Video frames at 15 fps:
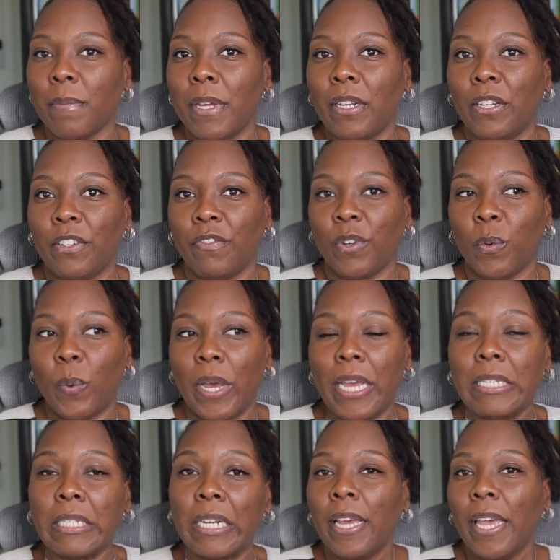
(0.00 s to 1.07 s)
in different
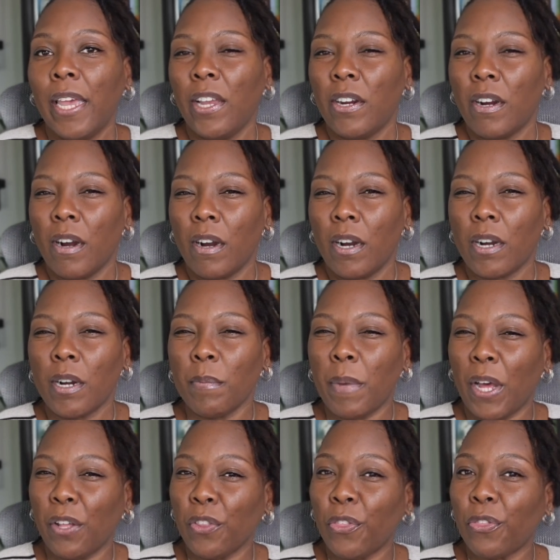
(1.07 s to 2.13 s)
ways. And here are
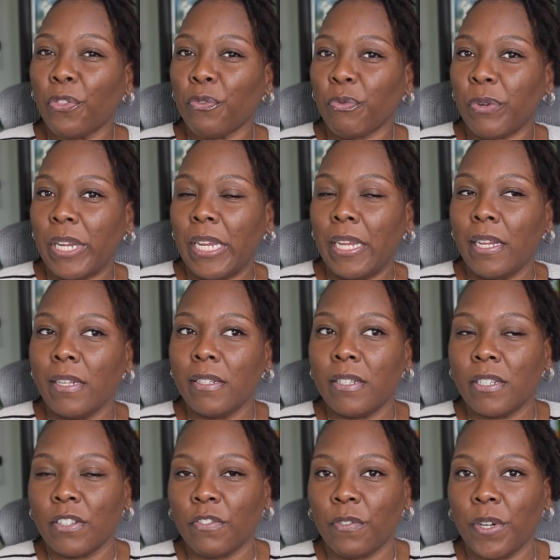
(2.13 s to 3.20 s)
about 3
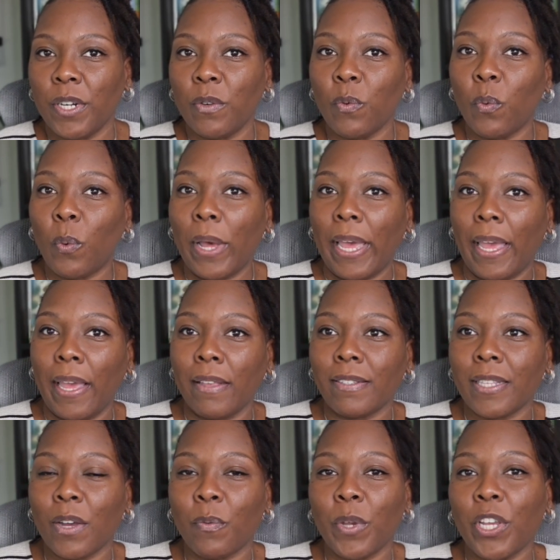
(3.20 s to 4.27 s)
different
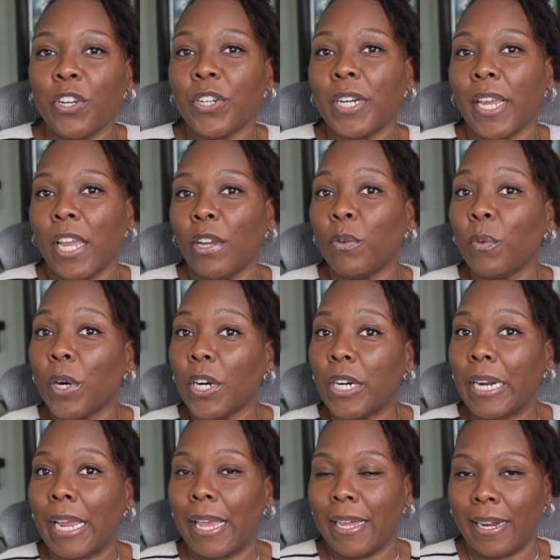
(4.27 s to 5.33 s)
ways that we create
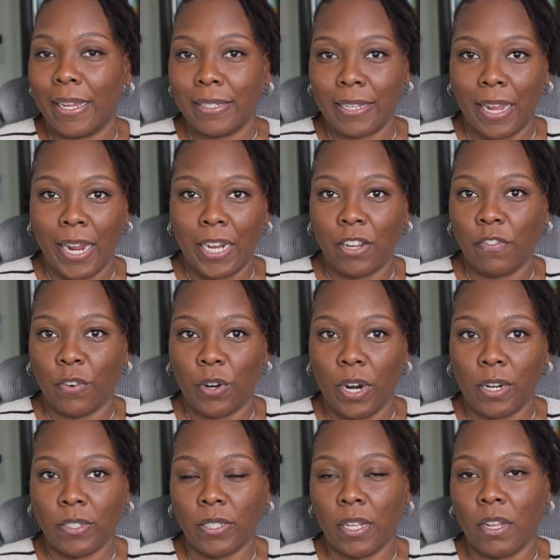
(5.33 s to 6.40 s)
worry and anxiety for
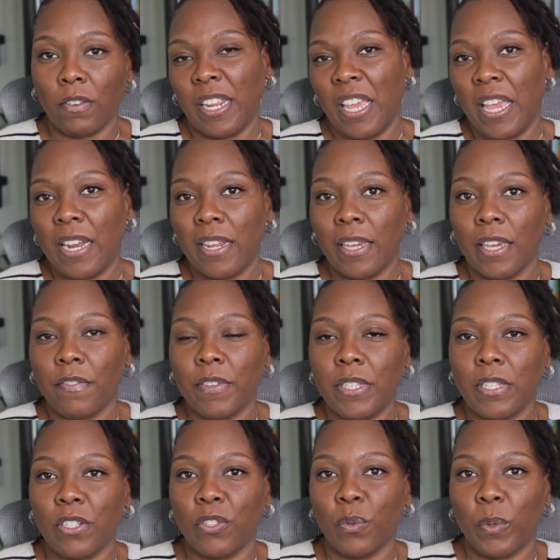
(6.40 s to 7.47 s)
ourselves in a given
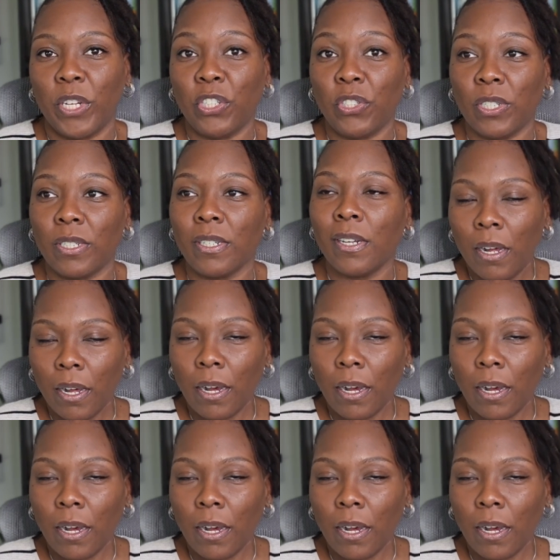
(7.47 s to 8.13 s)
situation.